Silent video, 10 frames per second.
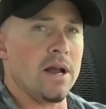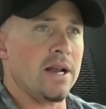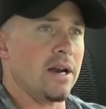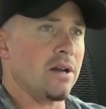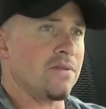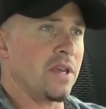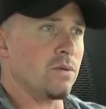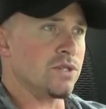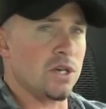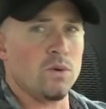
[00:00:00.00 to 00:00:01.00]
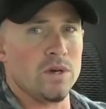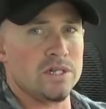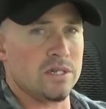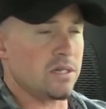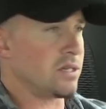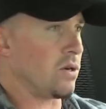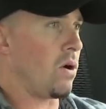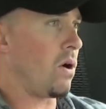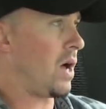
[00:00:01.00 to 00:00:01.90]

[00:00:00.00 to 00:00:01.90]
And I don't think it was a coincidence at all.